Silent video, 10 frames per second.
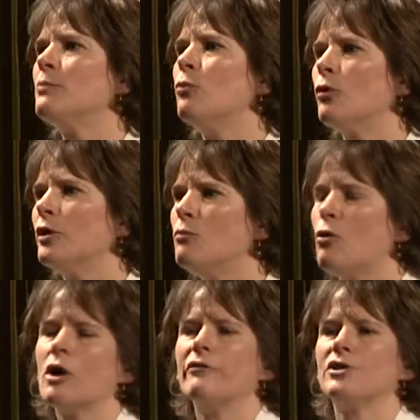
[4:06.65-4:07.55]
more and
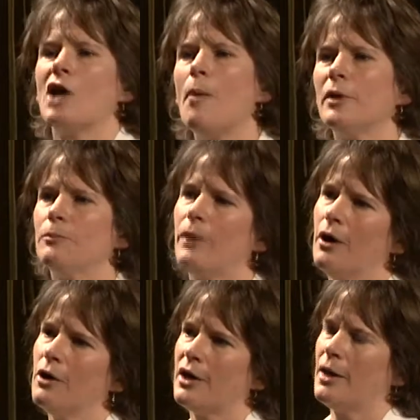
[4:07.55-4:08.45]
more of a dominant
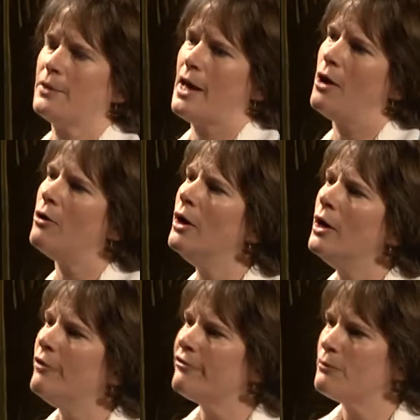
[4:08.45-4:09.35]
paradigm now,
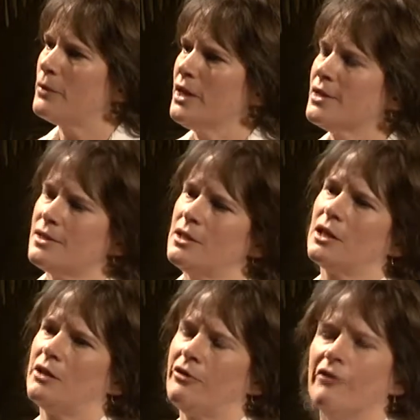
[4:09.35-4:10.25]
for me, is
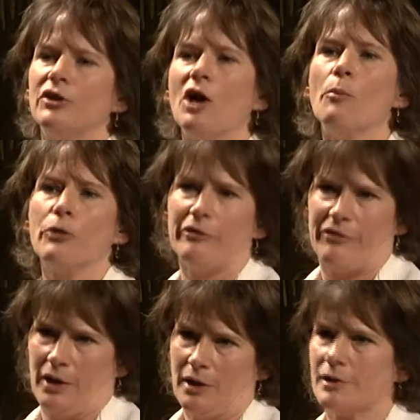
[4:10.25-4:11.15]
indicative of a number of
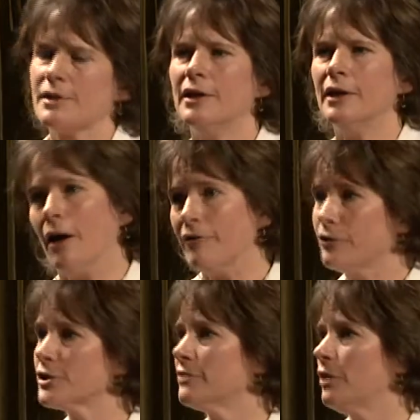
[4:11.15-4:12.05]
things. Uh,
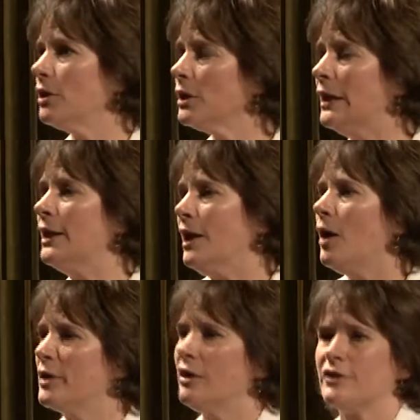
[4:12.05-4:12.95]
first of all, I
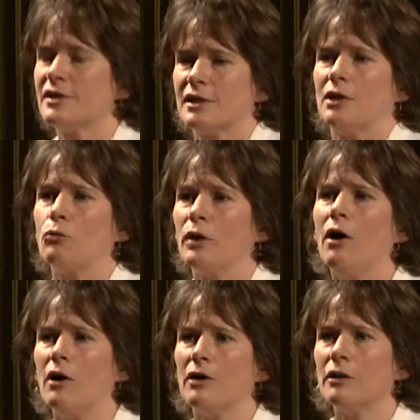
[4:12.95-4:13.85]
mean, obviously, we
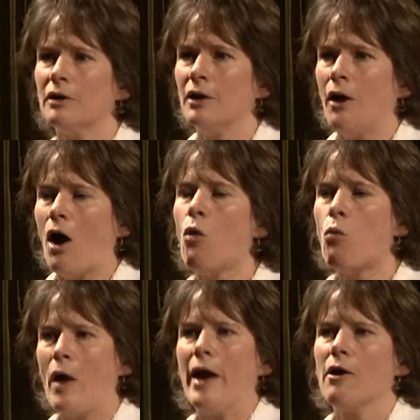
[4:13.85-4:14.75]
are
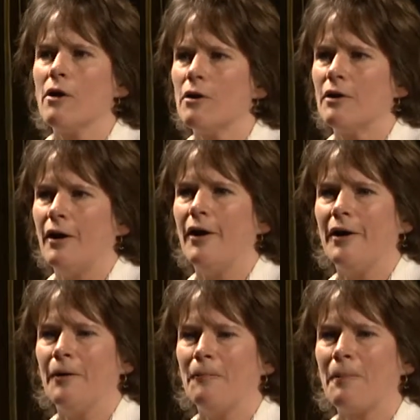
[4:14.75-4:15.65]
aware
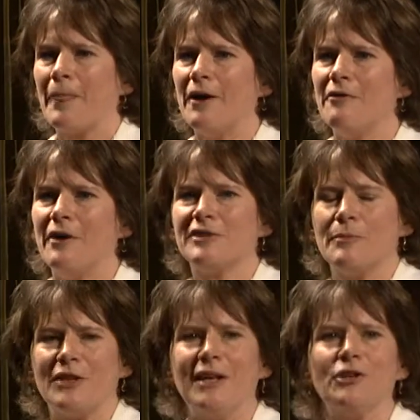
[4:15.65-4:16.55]
um, of, of, some of
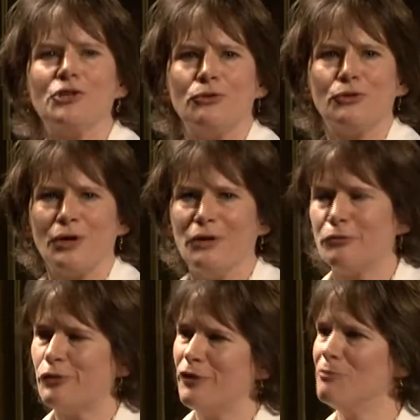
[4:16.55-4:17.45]
the issues of,
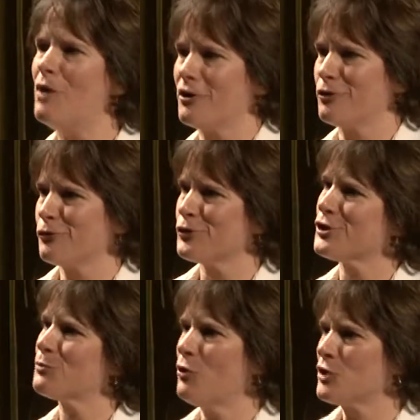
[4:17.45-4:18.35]
of modern
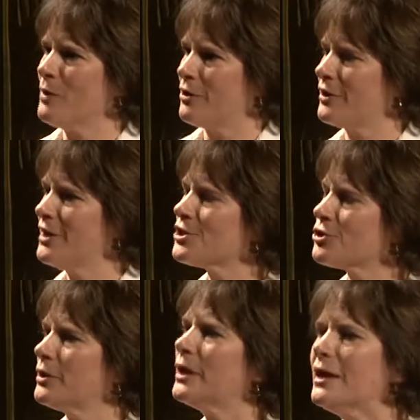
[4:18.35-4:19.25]
versus postmodern
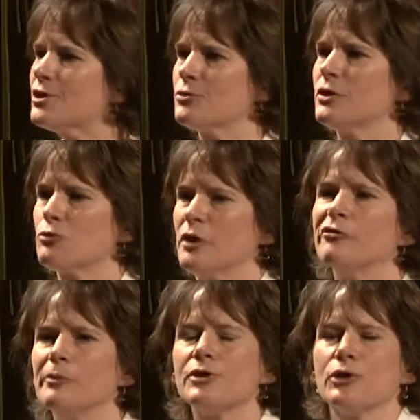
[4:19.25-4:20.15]
history. History is written
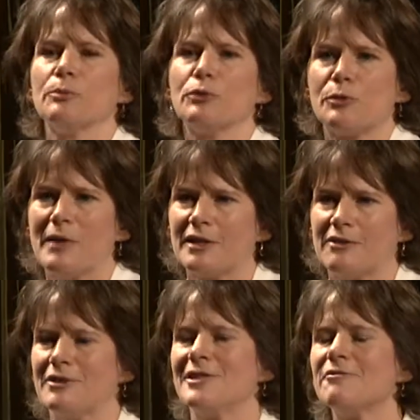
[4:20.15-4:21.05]
from a certain perspective.
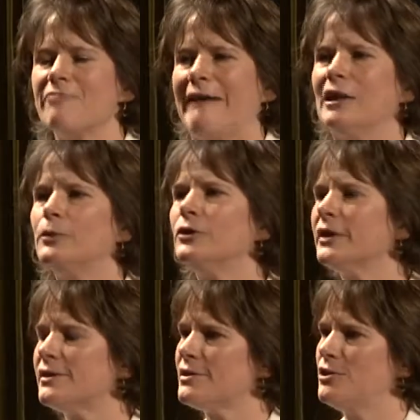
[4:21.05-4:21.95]
It is fallible,
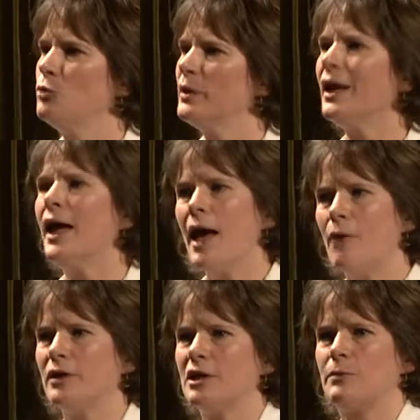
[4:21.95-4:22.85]
it is human, and
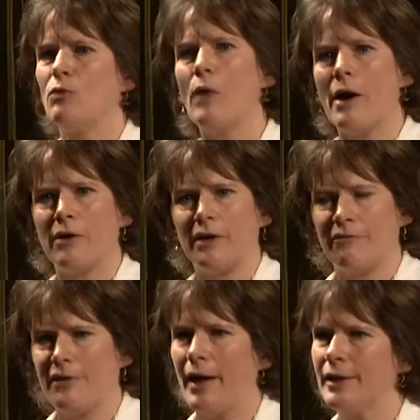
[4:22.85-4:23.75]
we need to be wary of
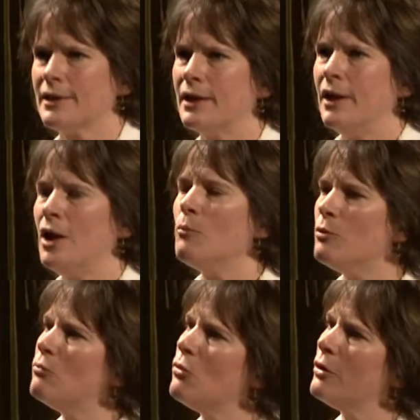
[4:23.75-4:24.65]
that. But
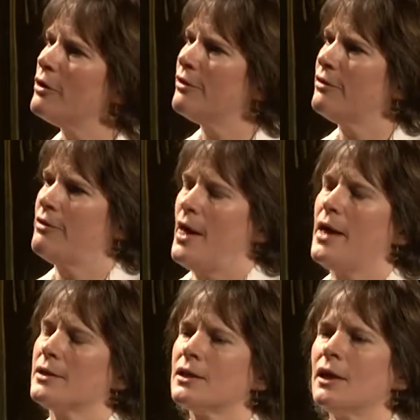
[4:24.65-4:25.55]
more than
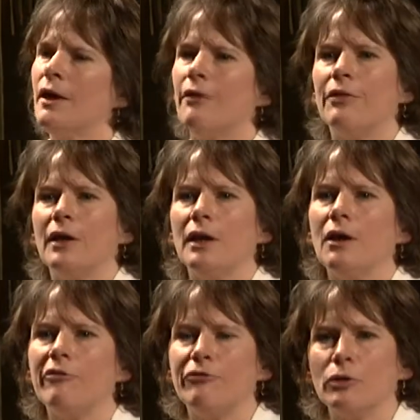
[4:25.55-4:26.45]
that, the
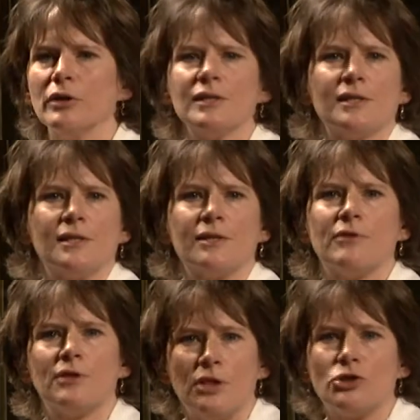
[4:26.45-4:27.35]
affordances of the
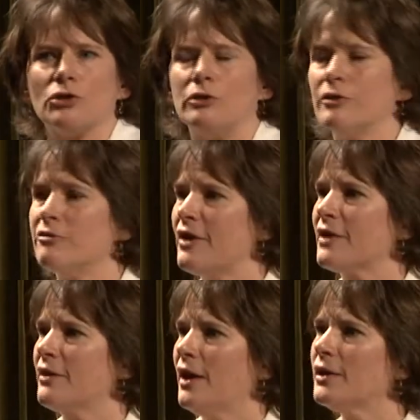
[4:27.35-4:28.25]
digital, the fact
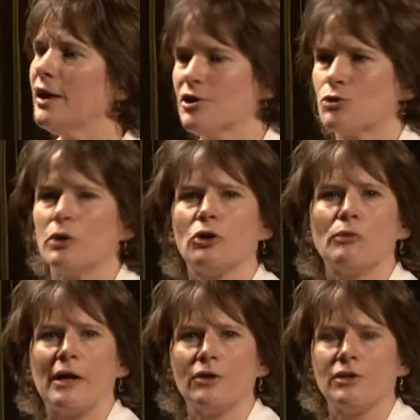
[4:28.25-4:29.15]
that historical
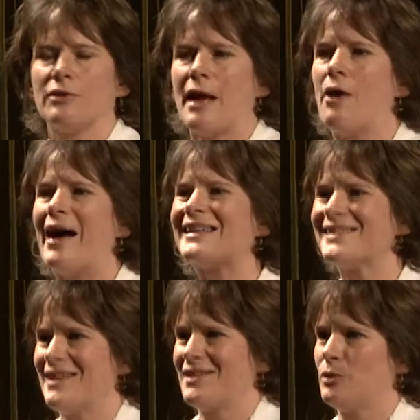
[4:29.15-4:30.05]
records are now
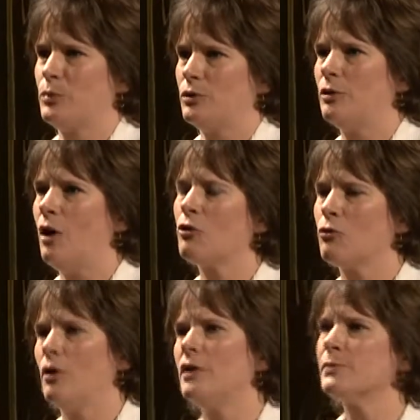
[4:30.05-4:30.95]
accessible
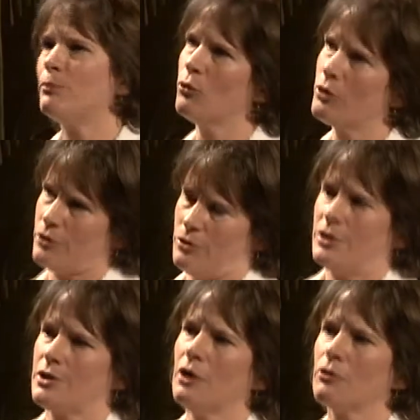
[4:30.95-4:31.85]
across
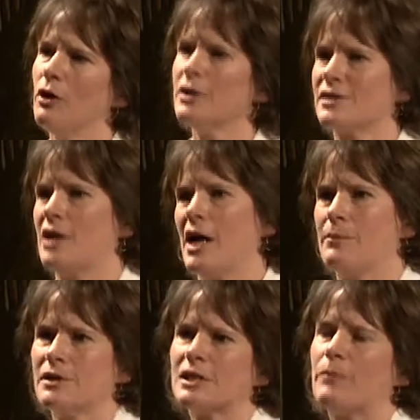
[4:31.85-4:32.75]
borders, across time
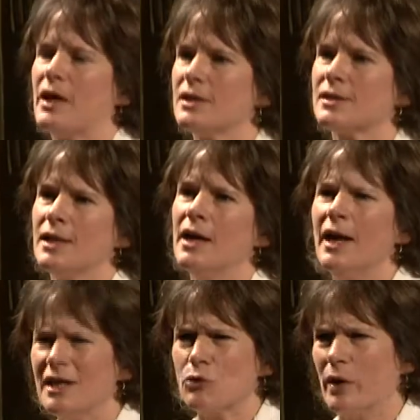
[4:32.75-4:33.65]
and space,
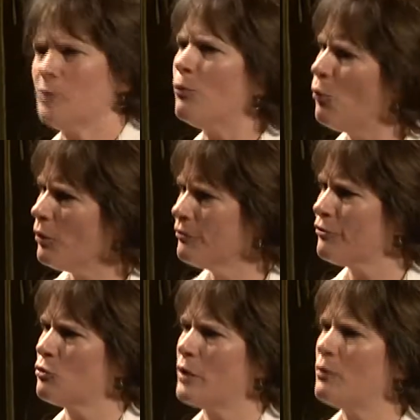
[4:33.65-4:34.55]
is quite important for
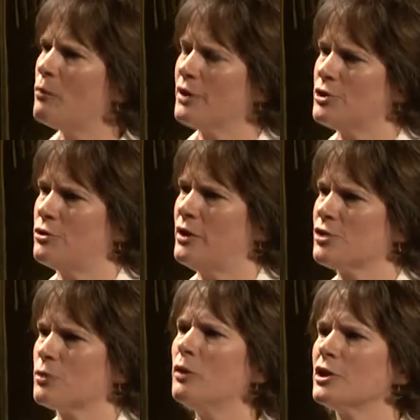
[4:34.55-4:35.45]
the way we want to do
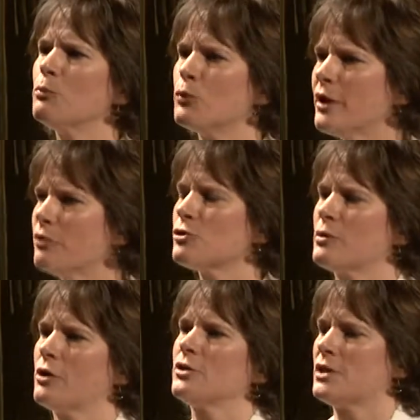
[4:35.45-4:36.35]
history. We want to bring those
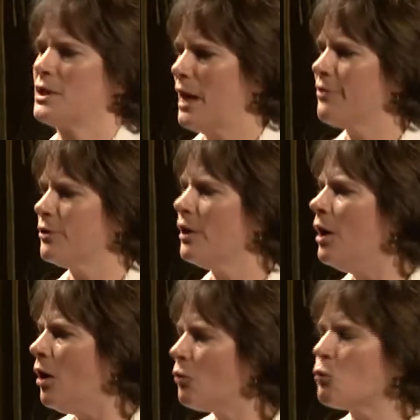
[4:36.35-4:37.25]
records together
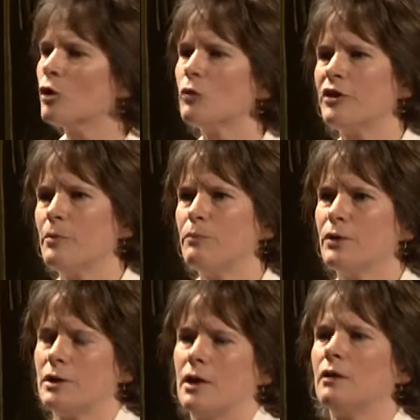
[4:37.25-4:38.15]
and work with them in
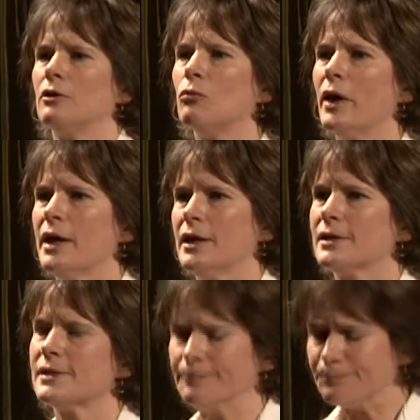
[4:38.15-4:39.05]
particular ways.